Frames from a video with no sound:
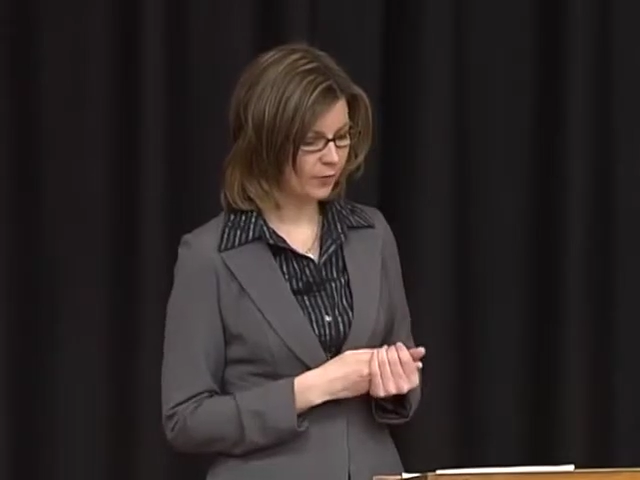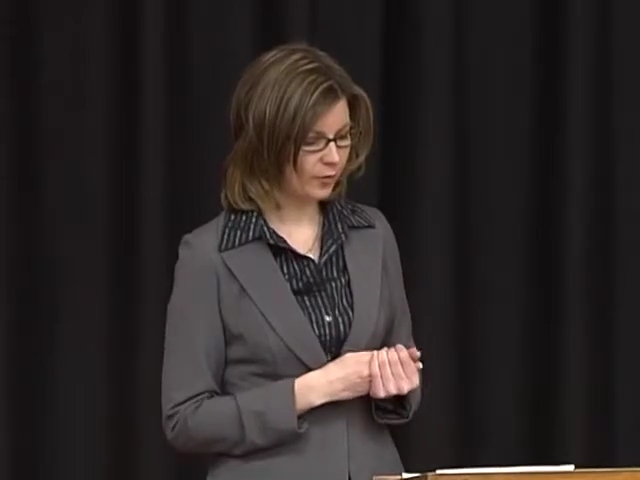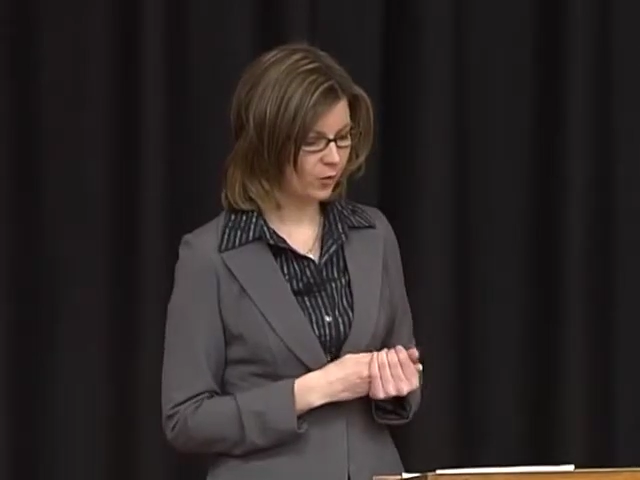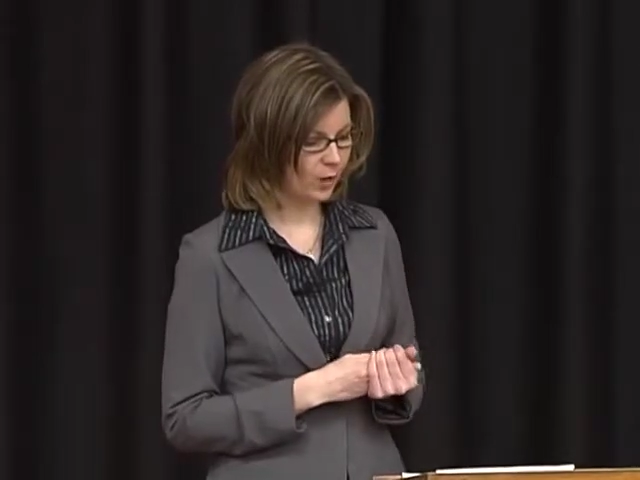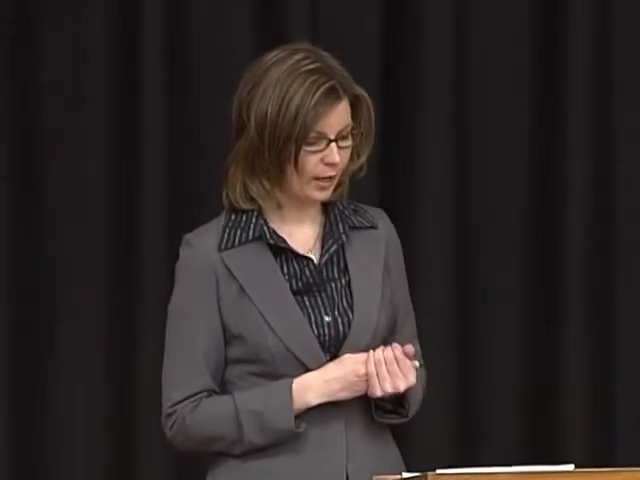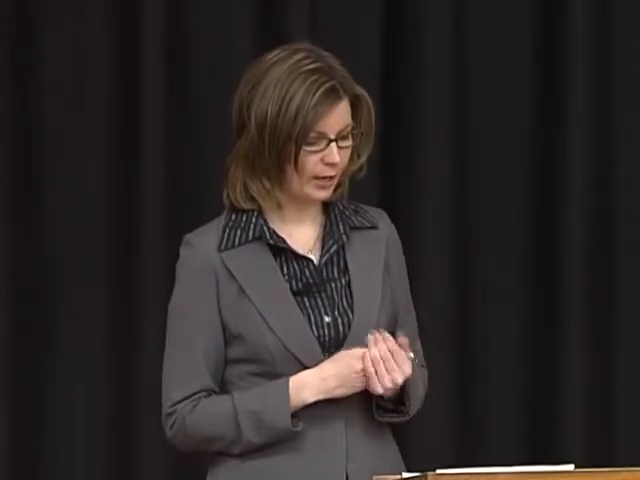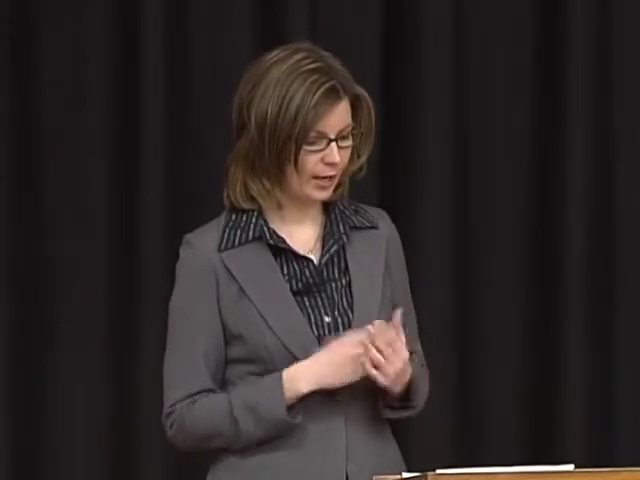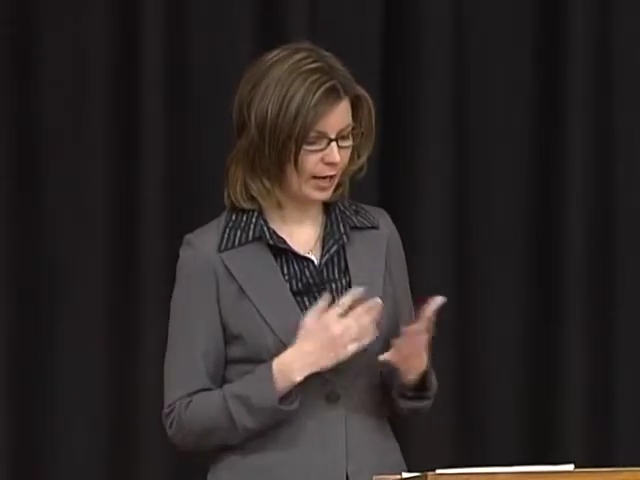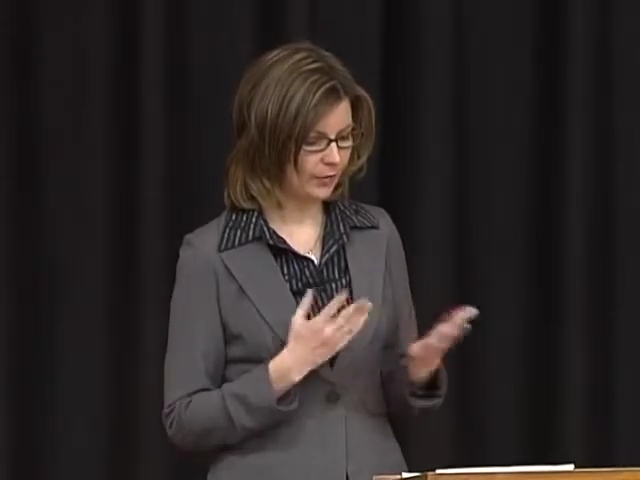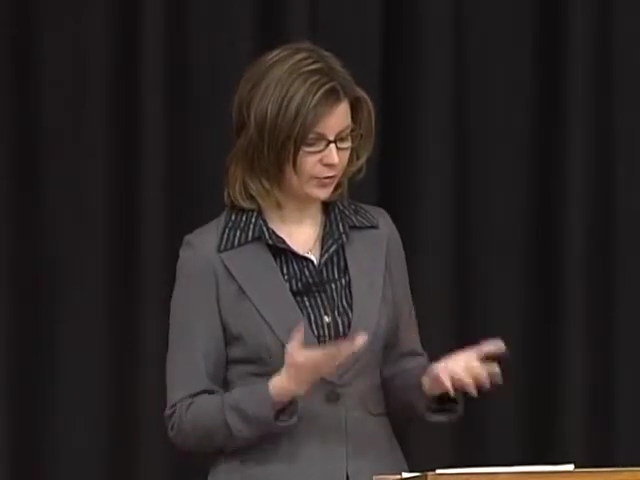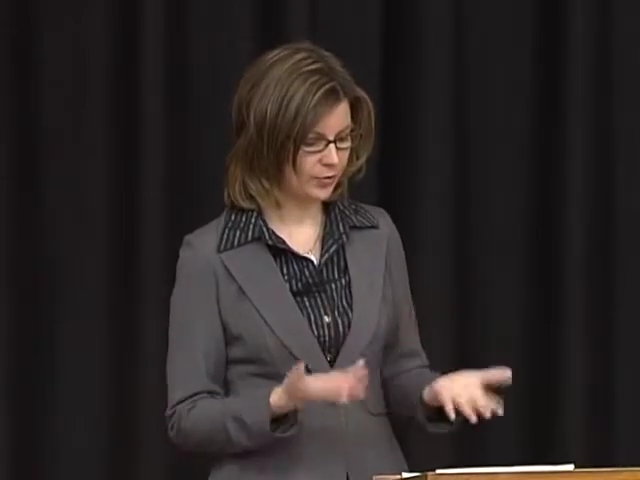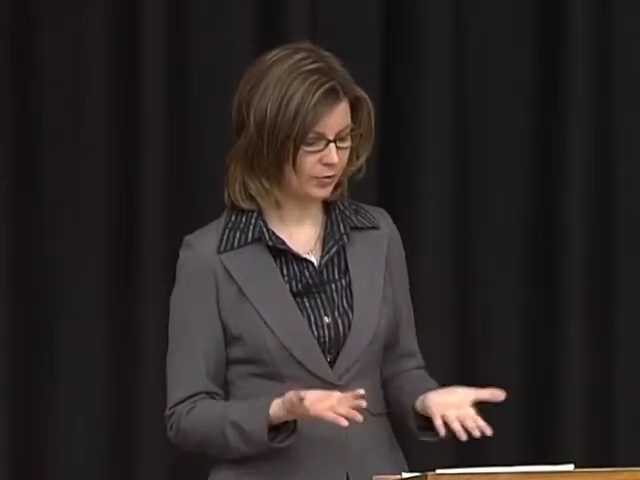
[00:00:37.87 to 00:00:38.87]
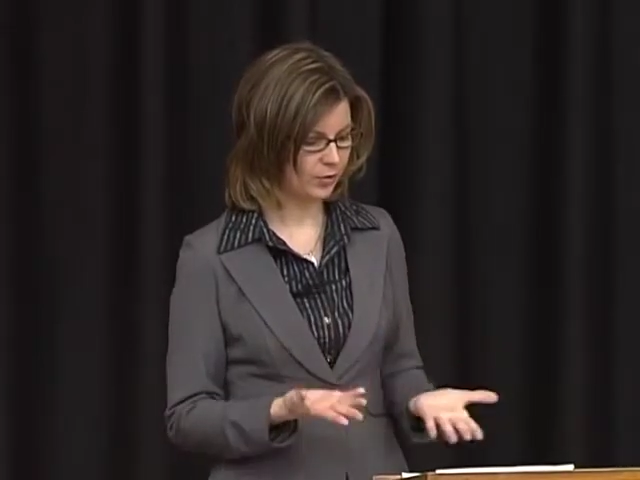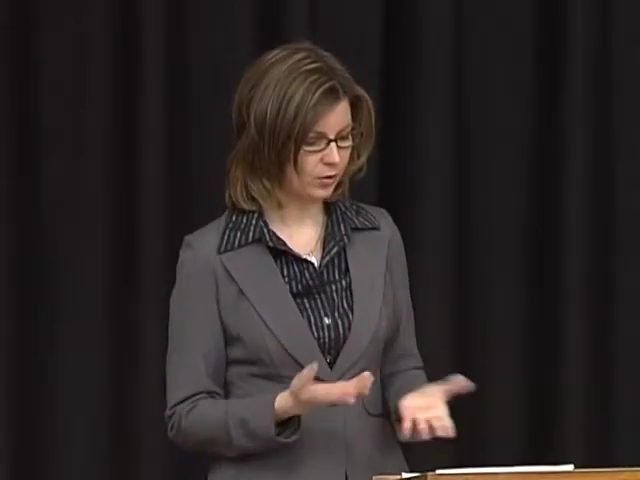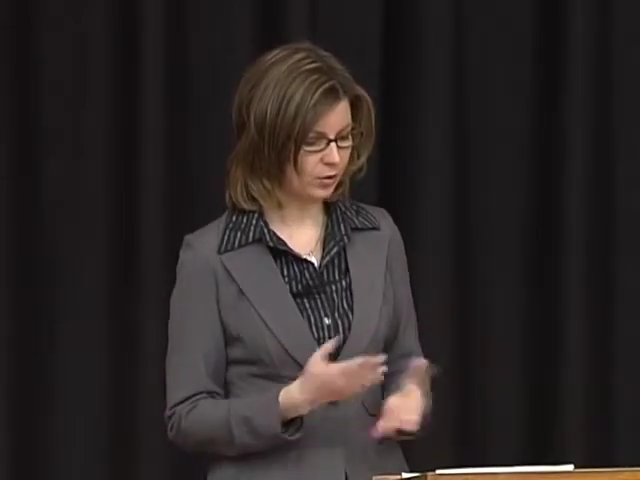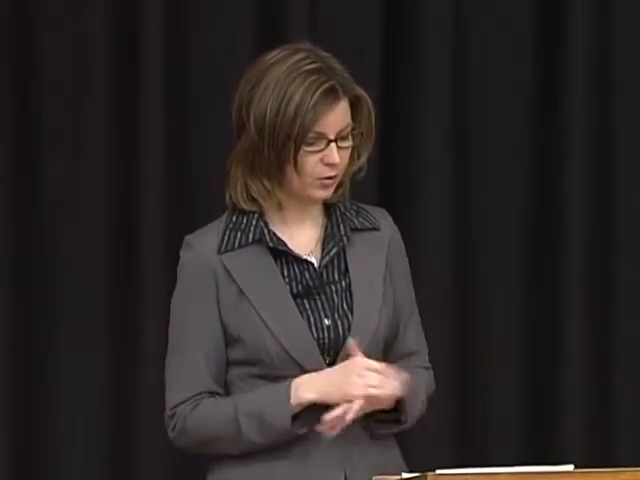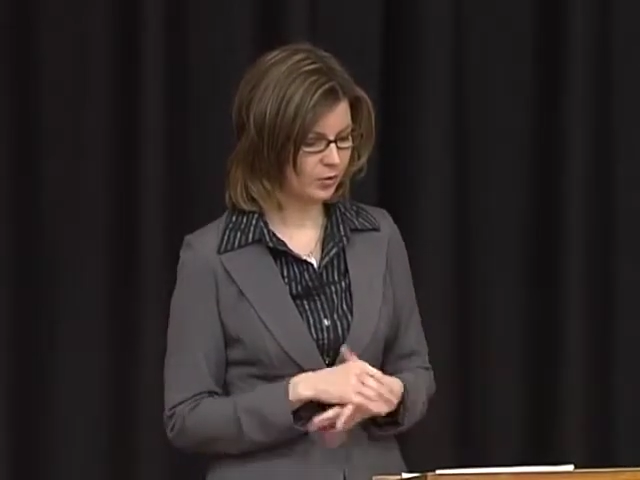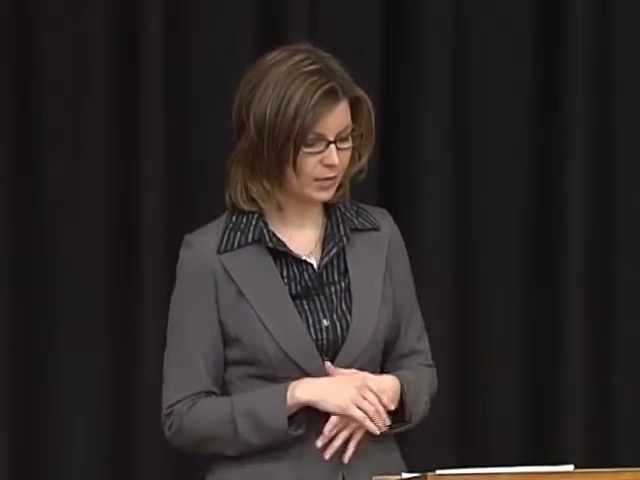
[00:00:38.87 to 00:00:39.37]
for a while and have student
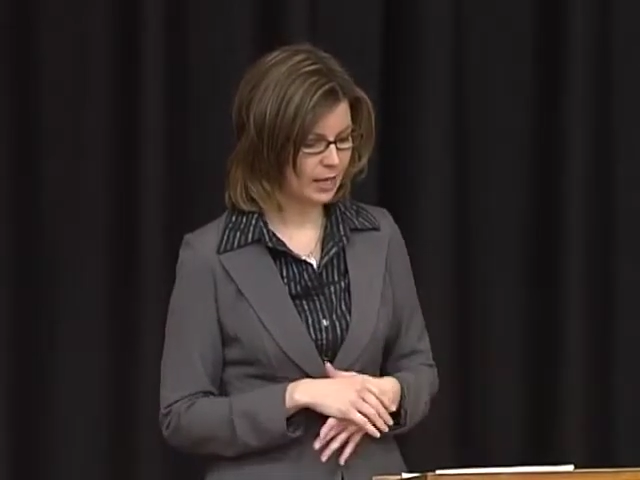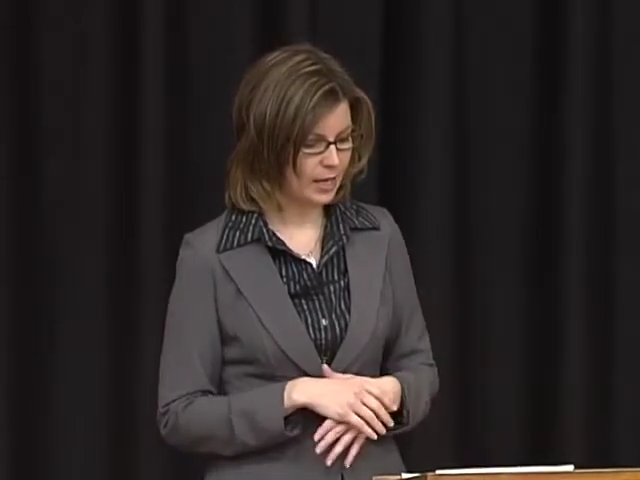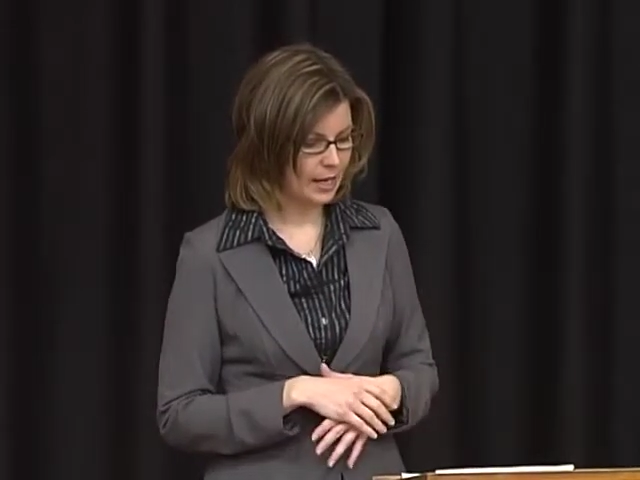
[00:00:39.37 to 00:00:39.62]
loans,